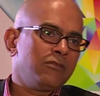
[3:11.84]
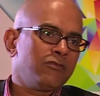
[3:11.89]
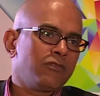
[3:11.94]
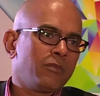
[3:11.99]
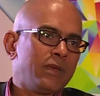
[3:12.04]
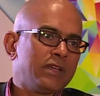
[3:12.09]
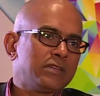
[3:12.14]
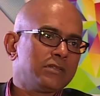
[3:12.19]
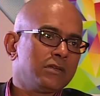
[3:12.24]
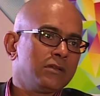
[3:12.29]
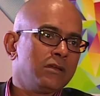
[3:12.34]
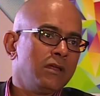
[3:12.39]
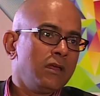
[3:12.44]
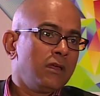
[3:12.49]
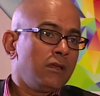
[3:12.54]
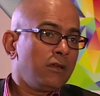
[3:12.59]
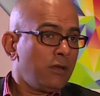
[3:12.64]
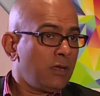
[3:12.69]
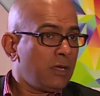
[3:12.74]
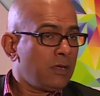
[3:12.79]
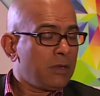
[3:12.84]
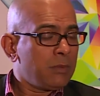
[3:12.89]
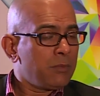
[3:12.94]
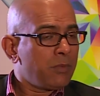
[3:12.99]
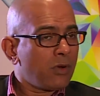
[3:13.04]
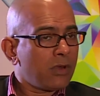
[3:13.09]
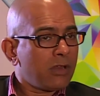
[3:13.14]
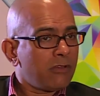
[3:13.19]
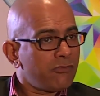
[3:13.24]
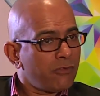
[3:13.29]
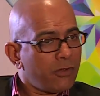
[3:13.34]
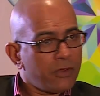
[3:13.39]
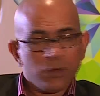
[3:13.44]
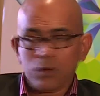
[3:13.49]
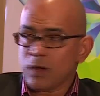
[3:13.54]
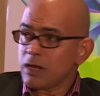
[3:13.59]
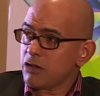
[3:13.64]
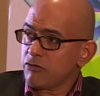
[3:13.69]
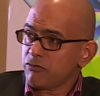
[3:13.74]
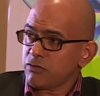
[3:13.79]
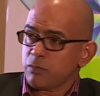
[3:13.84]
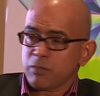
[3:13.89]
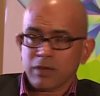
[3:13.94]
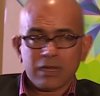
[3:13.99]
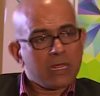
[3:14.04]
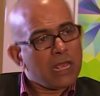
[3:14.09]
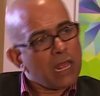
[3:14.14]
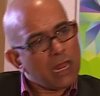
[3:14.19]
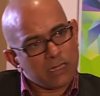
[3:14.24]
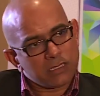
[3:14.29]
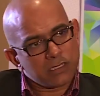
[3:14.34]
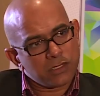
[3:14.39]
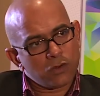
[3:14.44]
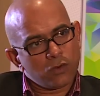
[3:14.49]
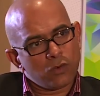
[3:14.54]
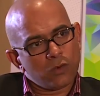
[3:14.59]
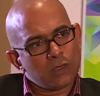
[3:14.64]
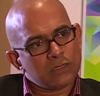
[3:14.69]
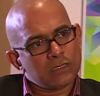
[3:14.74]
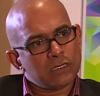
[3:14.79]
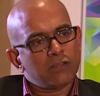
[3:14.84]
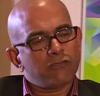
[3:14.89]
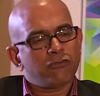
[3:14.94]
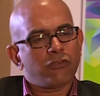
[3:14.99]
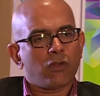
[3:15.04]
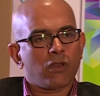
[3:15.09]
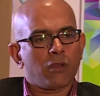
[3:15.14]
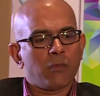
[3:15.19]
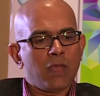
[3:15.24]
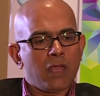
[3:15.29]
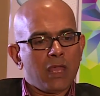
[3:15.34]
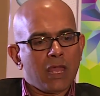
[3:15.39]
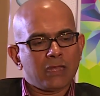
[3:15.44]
information important for you and everybody else who was in the forum.